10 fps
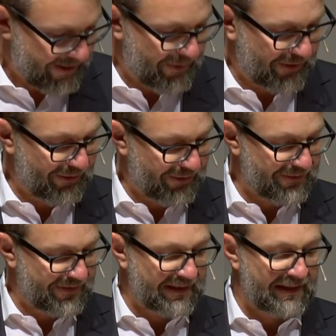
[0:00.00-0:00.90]

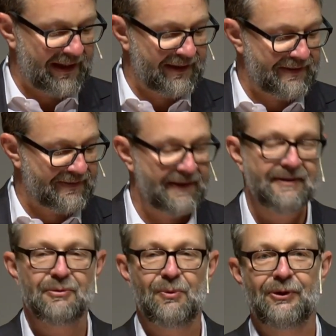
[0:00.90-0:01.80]
because it lies in
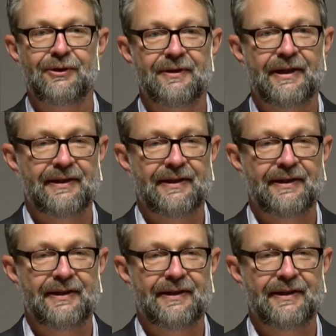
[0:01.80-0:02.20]
the word